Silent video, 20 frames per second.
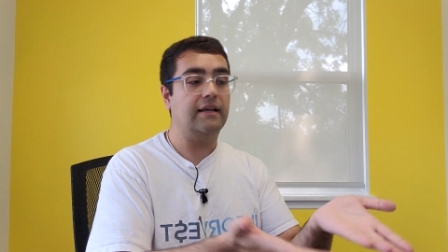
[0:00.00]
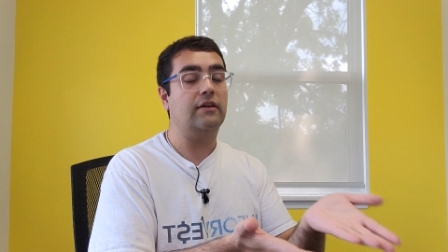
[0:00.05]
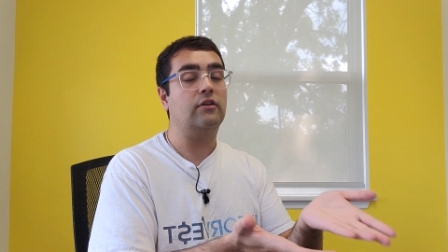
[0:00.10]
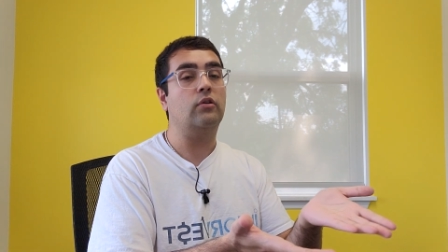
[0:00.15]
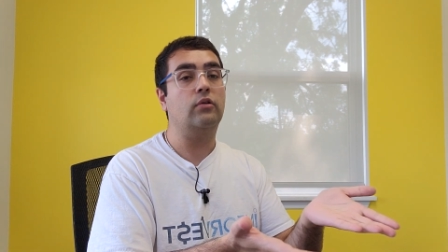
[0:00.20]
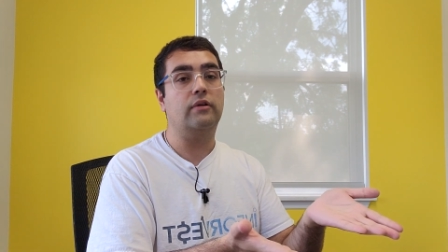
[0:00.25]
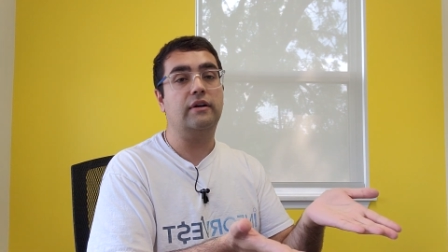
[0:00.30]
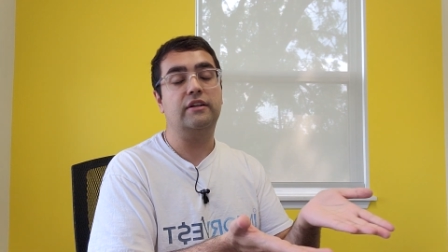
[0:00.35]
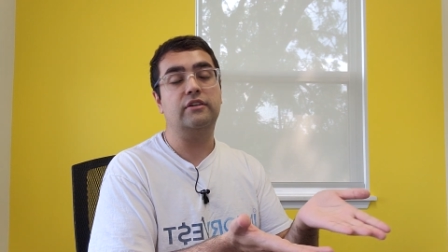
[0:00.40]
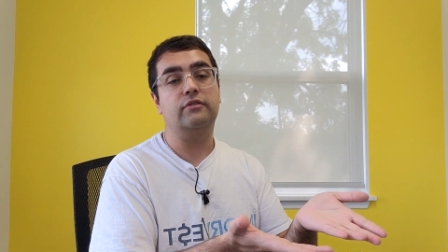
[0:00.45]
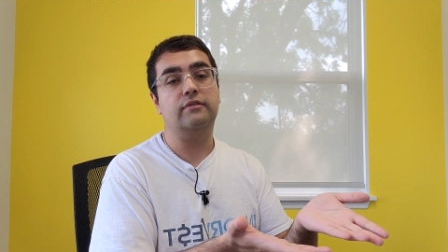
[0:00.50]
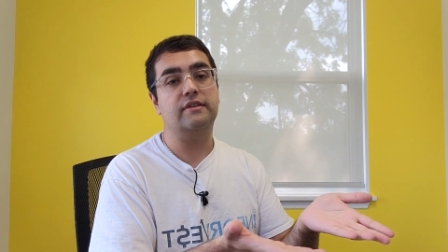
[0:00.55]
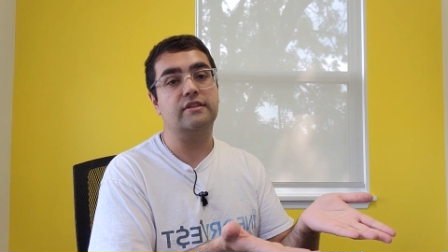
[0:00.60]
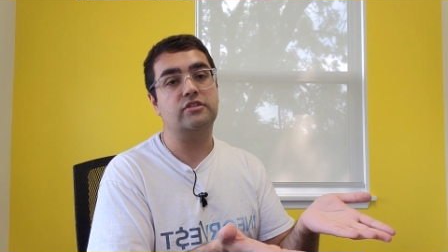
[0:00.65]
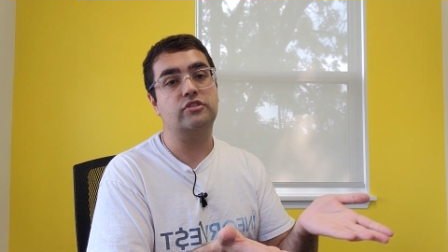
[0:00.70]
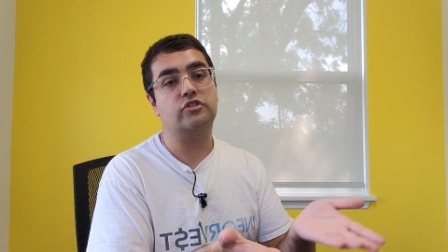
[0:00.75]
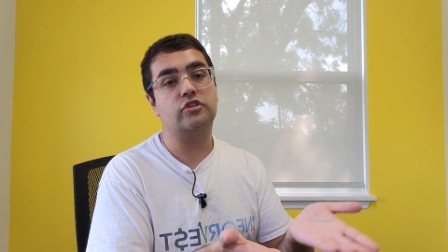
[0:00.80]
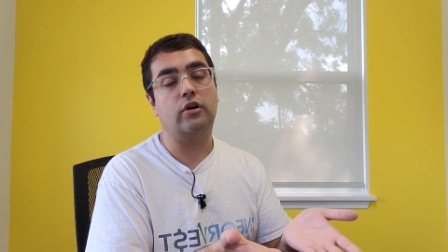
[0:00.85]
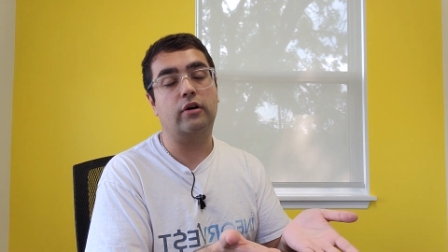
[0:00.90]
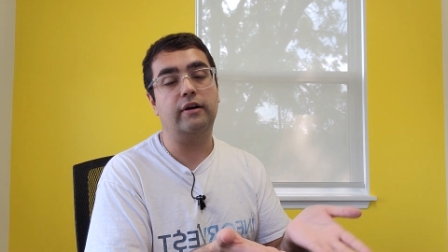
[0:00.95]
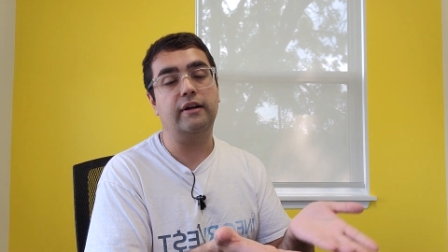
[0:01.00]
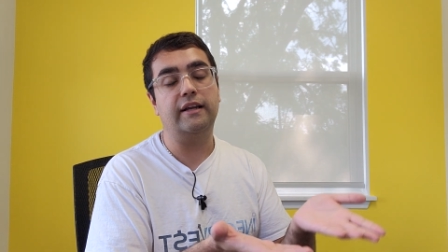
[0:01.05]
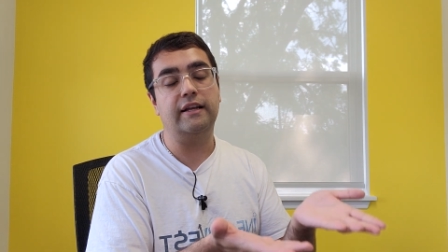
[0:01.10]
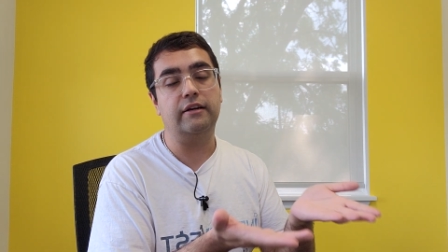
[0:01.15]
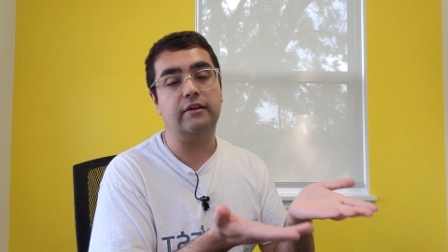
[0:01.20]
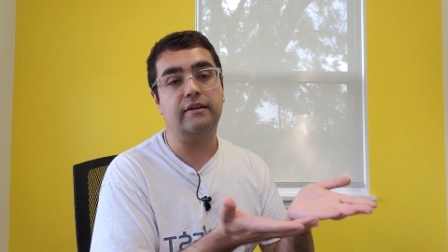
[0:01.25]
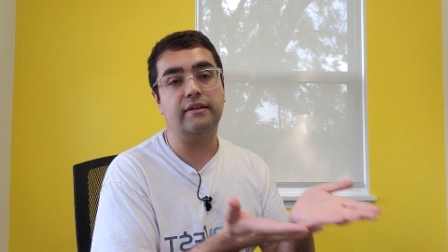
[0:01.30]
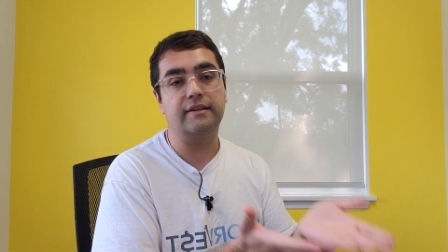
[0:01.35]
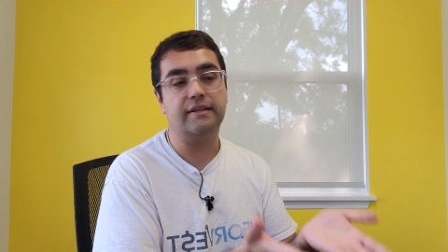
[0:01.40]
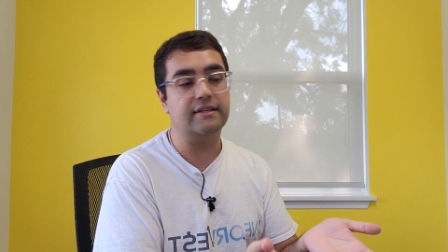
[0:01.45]
according to this chart
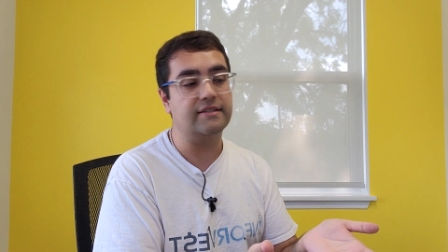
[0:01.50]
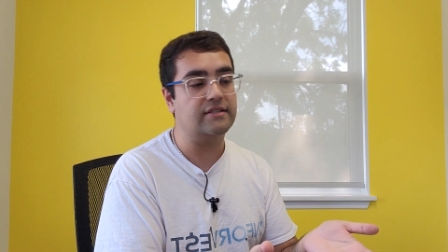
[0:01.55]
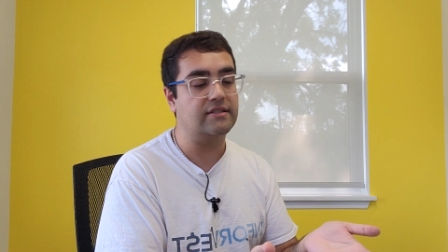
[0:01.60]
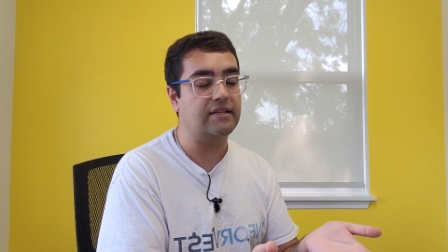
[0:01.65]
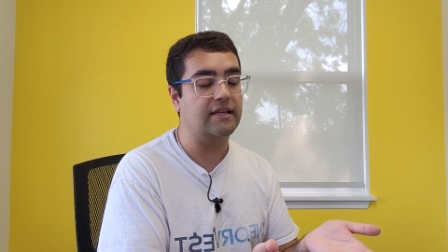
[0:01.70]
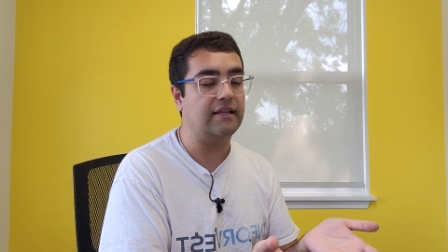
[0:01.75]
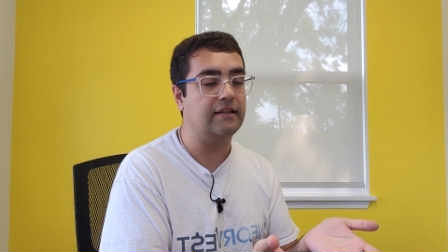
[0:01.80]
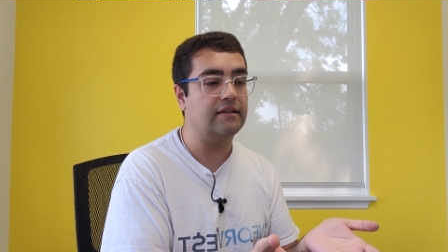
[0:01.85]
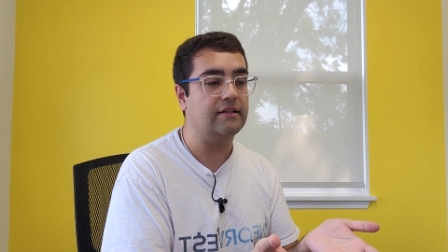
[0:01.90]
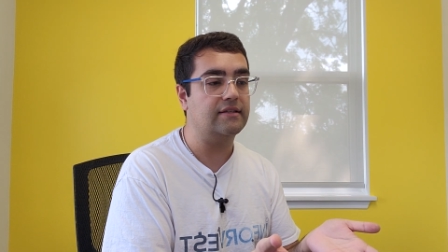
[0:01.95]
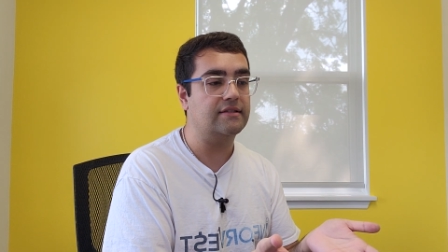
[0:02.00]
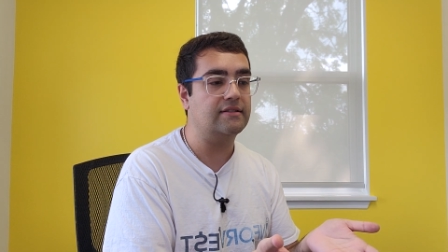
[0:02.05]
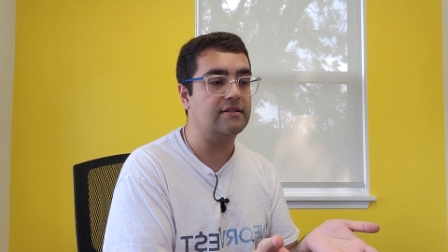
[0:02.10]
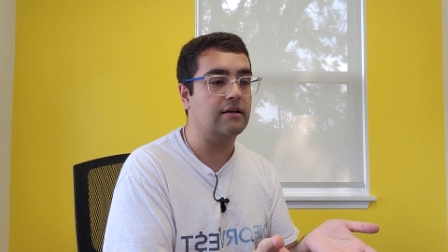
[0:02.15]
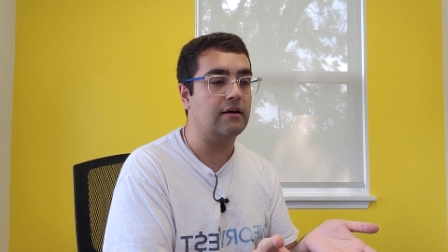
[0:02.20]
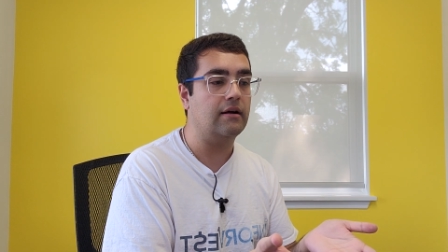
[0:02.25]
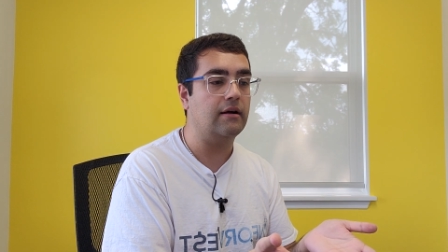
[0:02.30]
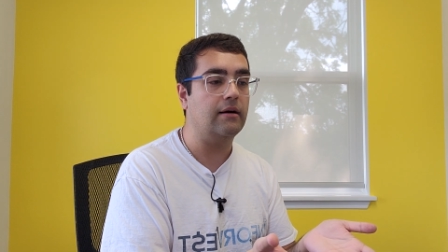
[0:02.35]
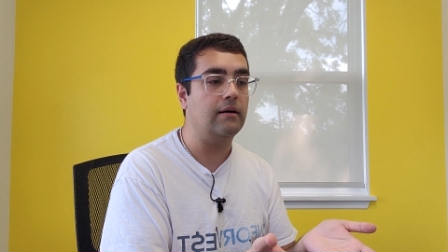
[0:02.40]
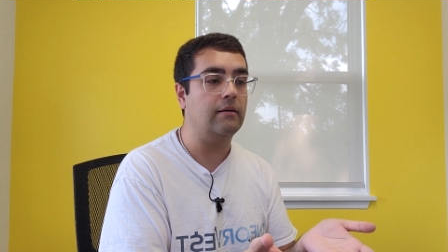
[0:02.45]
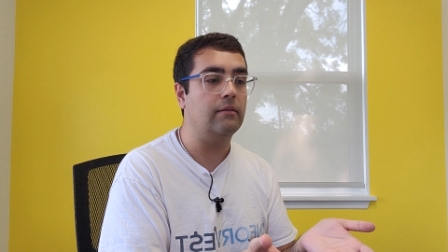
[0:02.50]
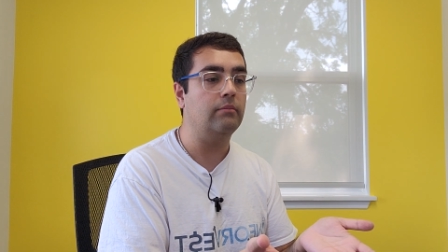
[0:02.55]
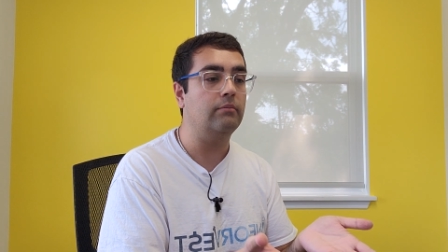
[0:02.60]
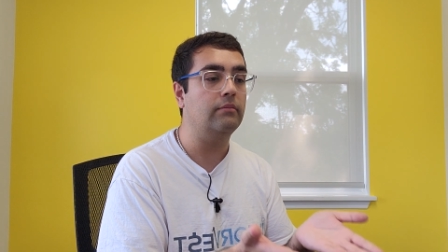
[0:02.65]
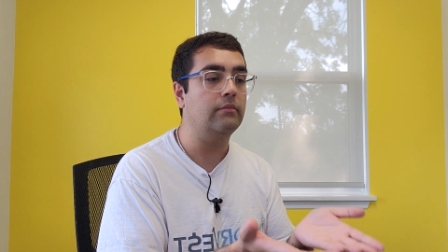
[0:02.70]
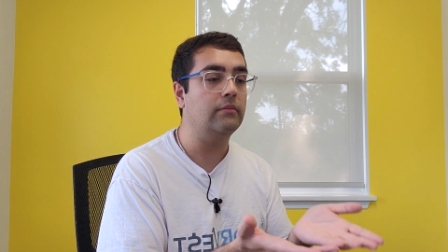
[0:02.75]
here in this, in this uh,